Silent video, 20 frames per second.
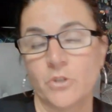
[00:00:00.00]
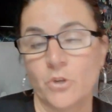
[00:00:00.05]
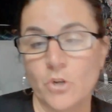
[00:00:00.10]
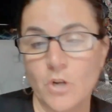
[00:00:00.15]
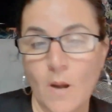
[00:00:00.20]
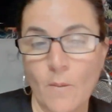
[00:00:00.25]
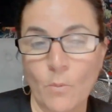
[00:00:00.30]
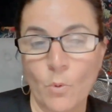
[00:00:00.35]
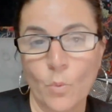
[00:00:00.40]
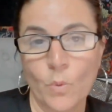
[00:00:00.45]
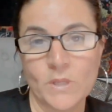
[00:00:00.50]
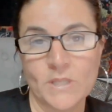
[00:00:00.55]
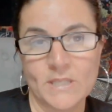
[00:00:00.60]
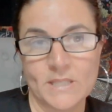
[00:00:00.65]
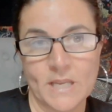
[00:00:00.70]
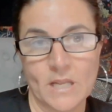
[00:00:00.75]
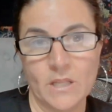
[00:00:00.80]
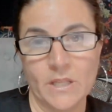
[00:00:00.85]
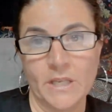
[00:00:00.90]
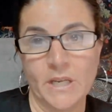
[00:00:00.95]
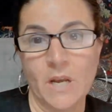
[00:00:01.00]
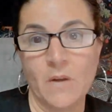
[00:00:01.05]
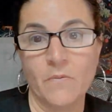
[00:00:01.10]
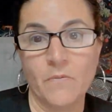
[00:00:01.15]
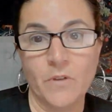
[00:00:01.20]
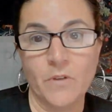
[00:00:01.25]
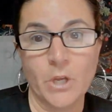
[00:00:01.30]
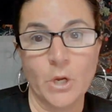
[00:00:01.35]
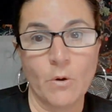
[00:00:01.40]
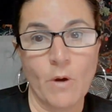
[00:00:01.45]
number 1 selling, and
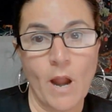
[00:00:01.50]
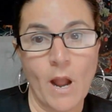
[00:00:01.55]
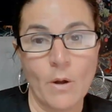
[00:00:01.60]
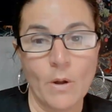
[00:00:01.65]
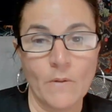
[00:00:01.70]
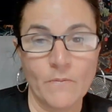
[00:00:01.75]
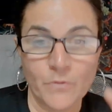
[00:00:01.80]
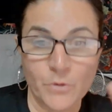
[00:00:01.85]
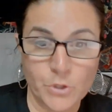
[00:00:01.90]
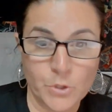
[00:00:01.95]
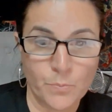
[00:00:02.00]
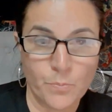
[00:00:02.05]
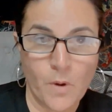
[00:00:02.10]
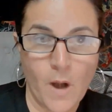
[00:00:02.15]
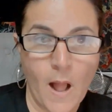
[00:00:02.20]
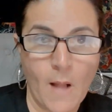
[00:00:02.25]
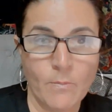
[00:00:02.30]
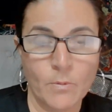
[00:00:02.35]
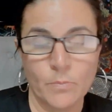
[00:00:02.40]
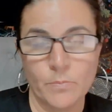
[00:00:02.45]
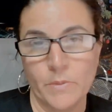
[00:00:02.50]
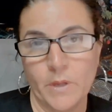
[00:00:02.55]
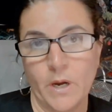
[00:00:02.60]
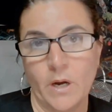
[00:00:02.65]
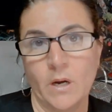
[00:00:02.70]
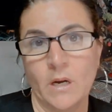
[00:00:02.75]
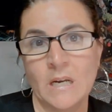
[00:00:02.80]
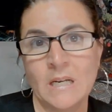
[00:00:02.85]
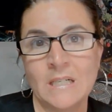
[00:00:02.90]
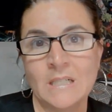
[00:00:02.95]
figure out if there's a problem there.